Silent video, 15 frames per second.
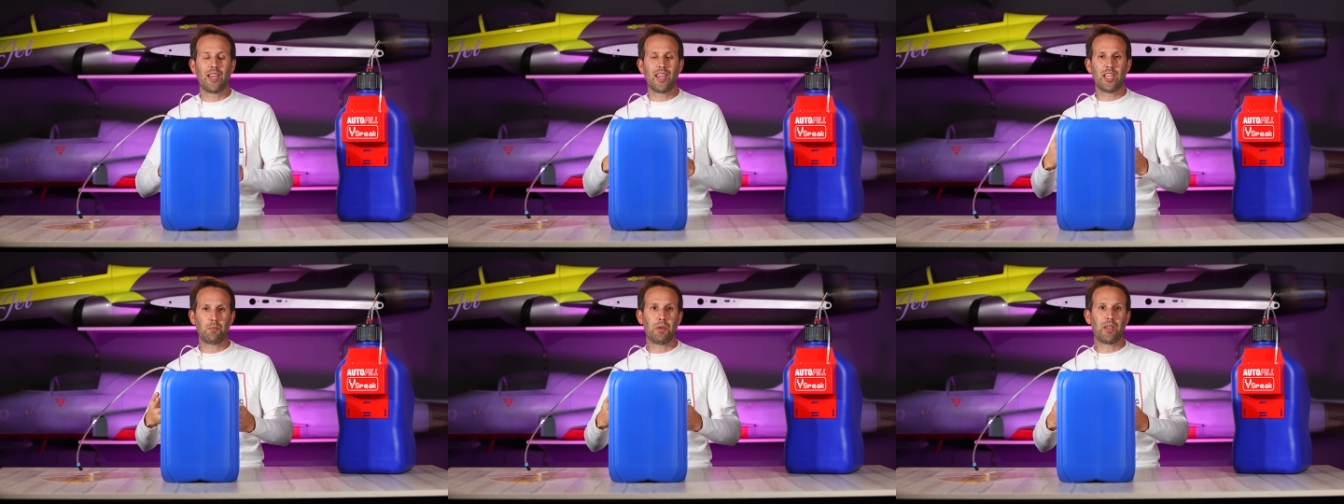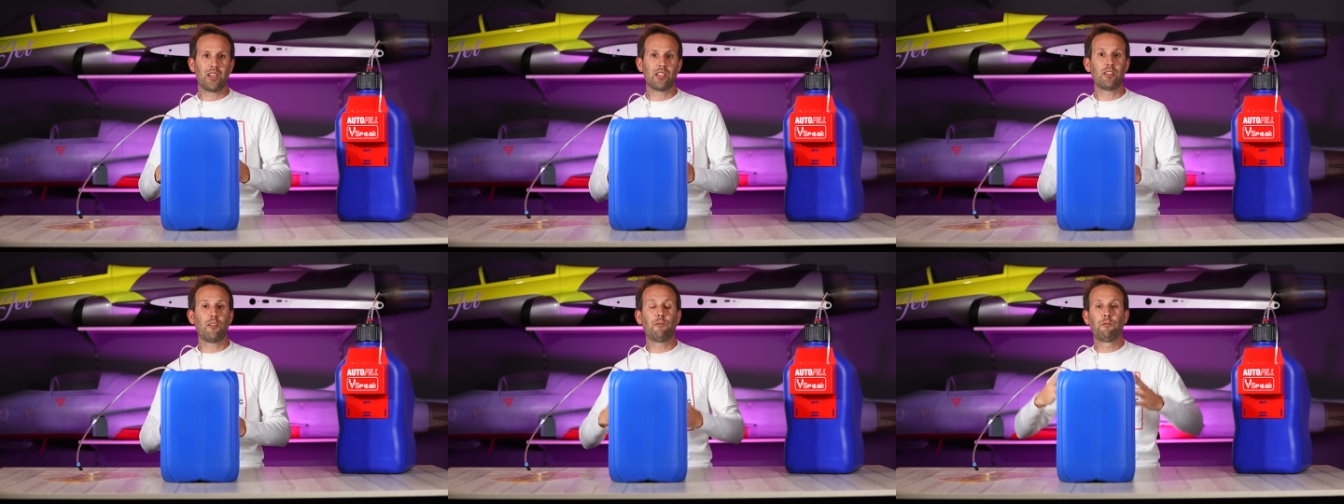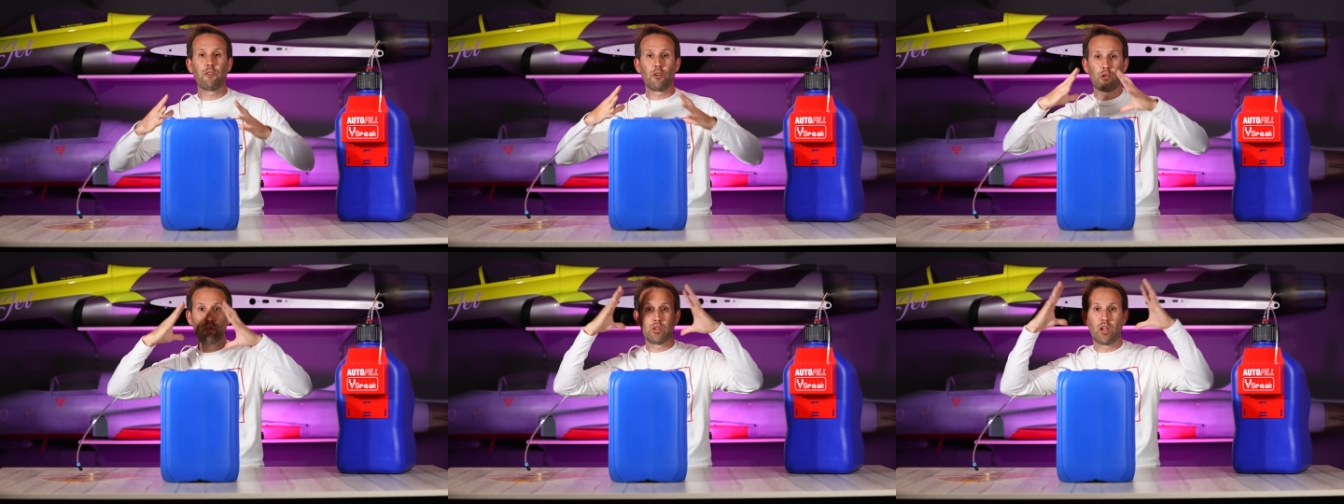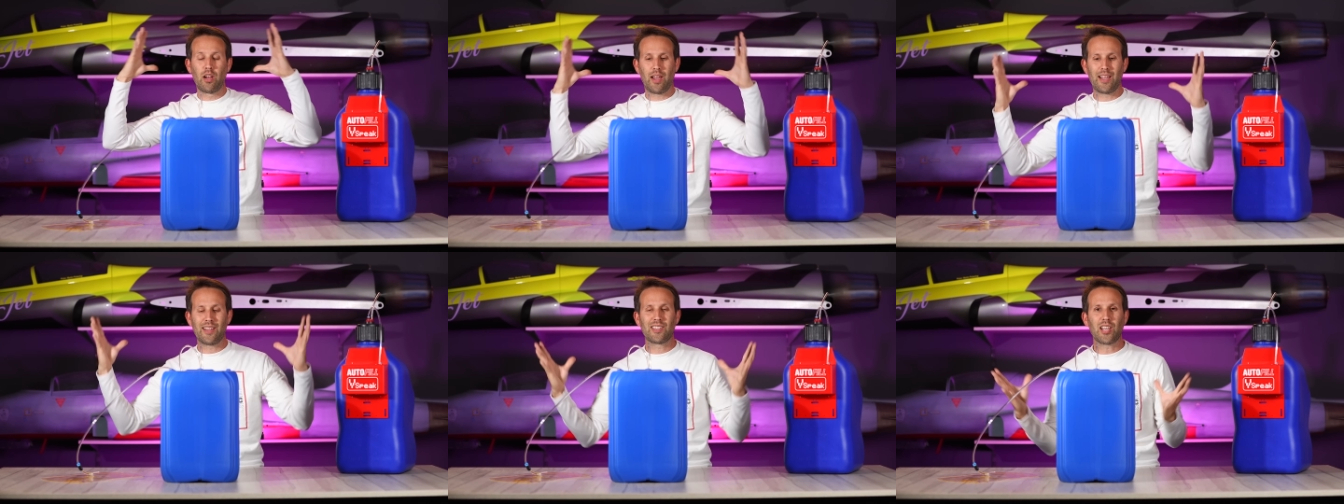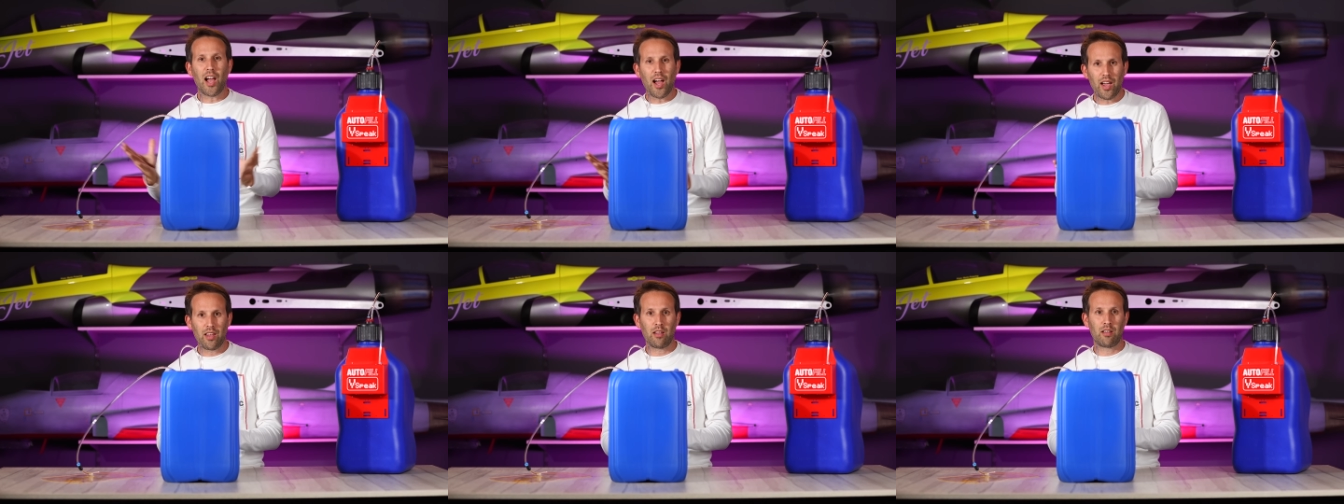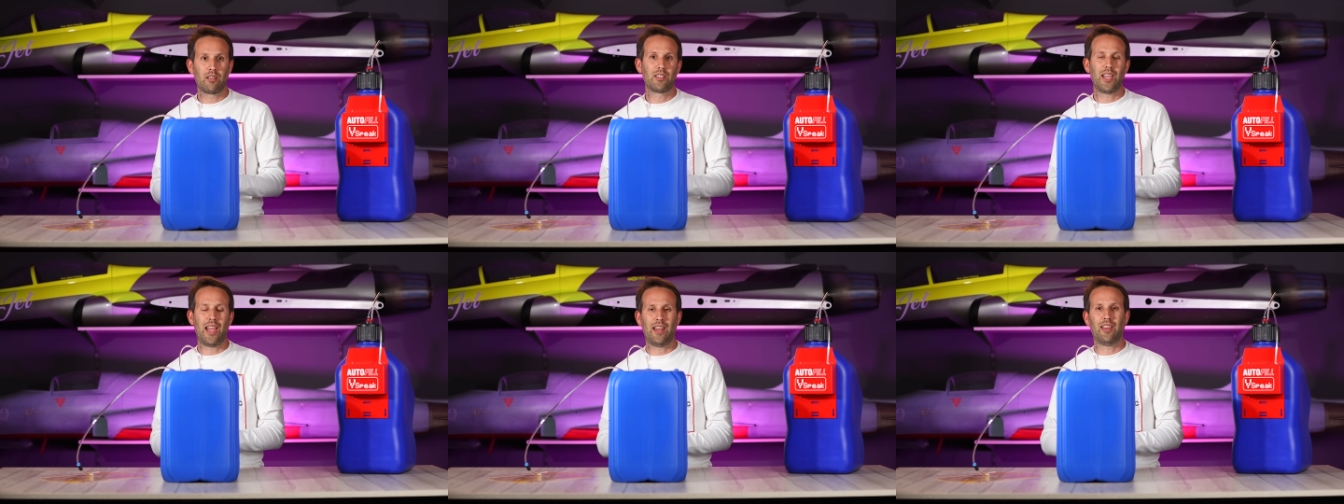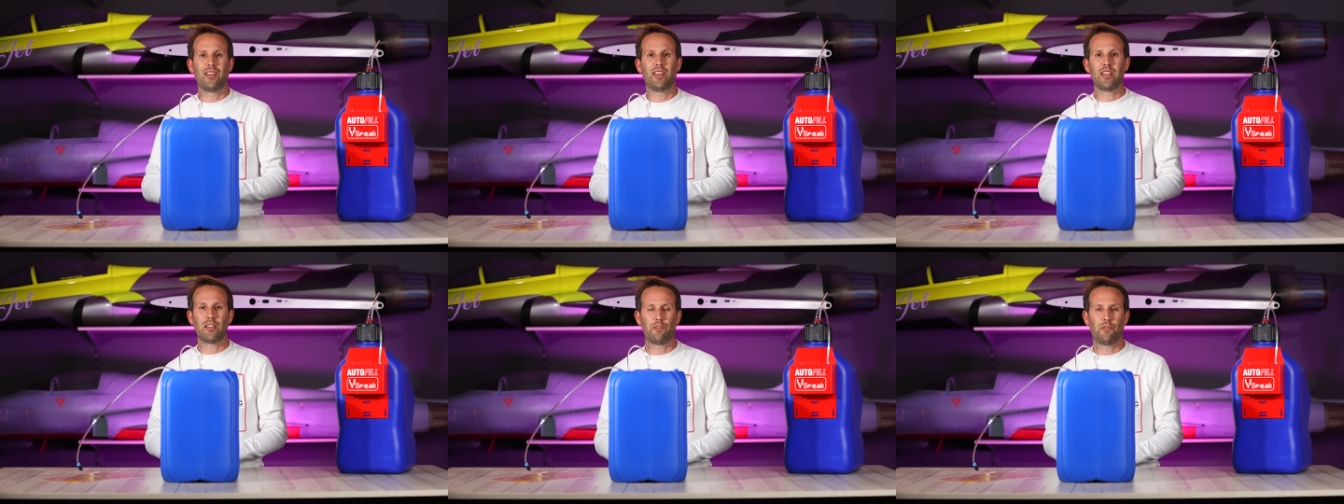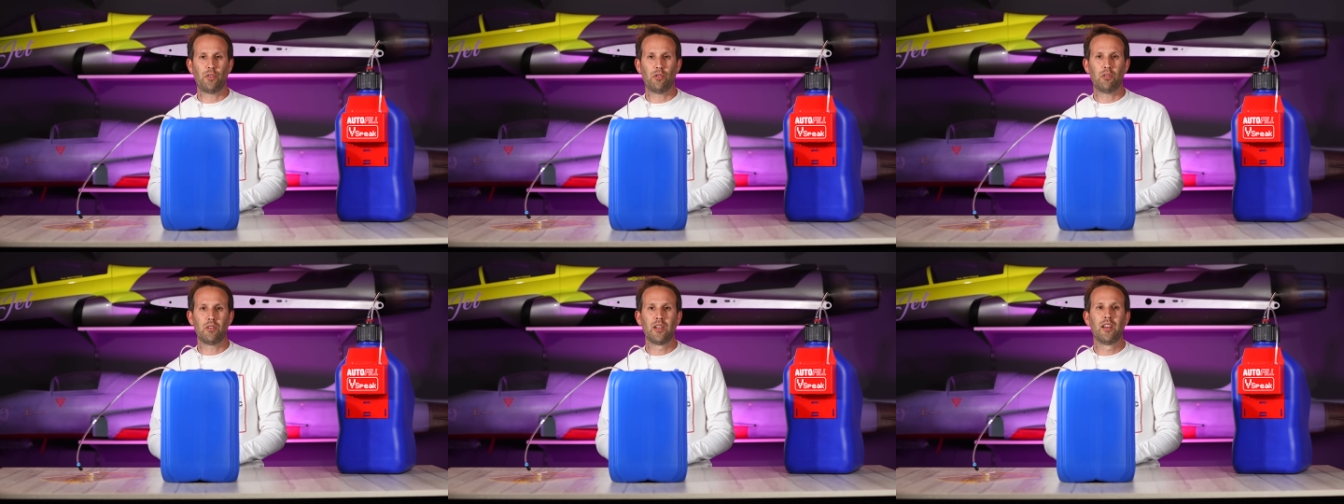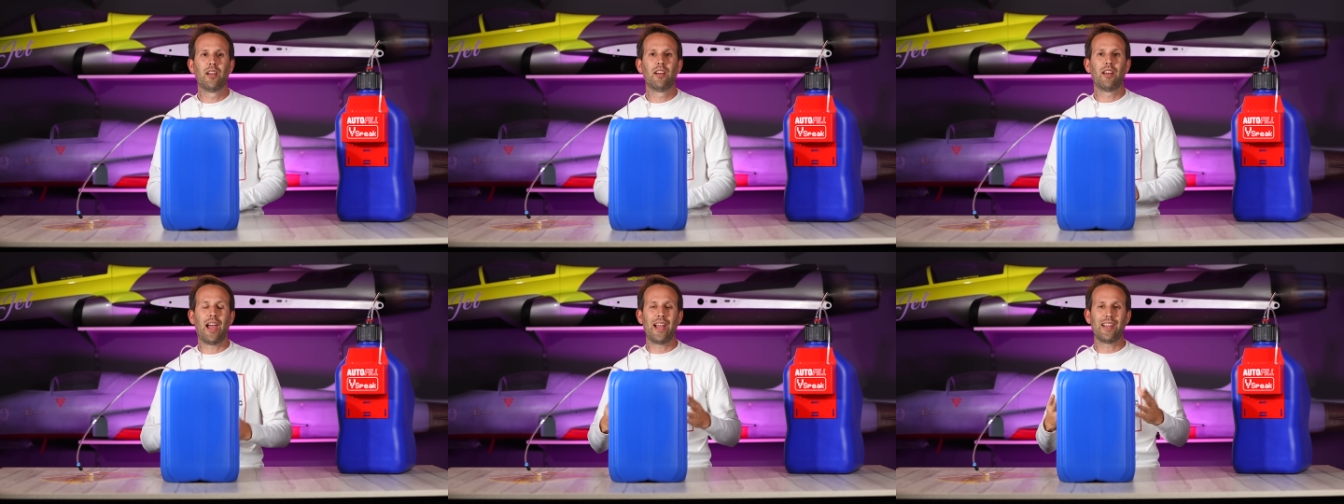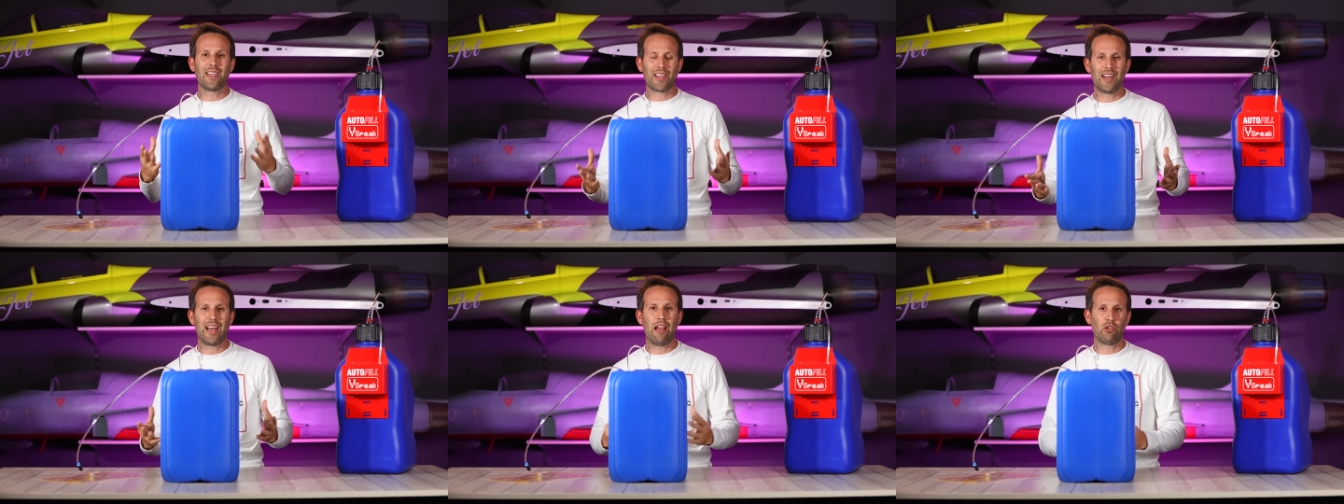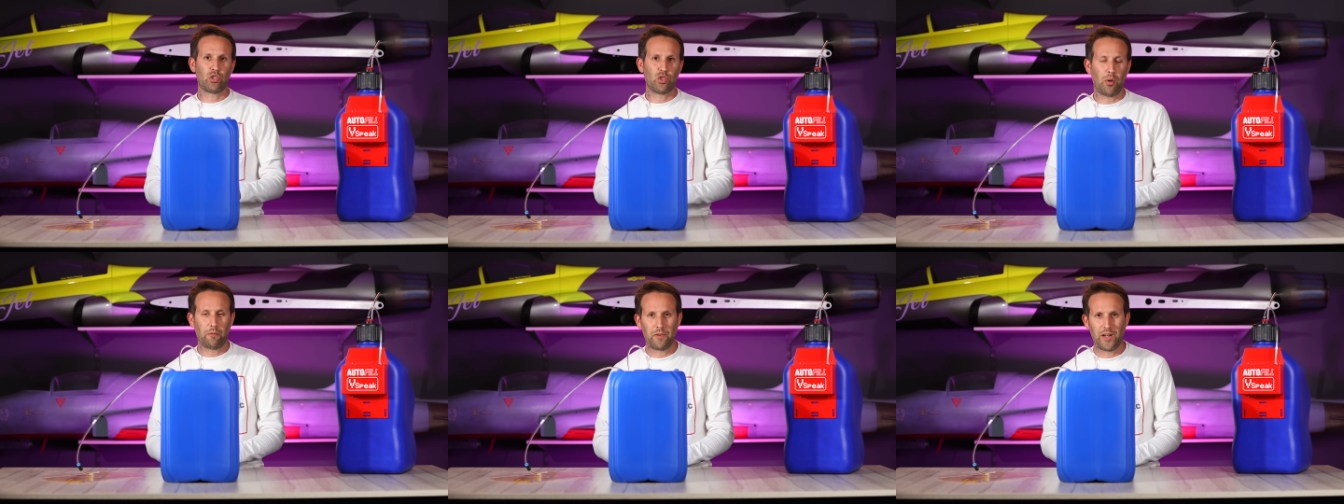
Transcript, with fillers: is because the full entire tank is full, and it can now stop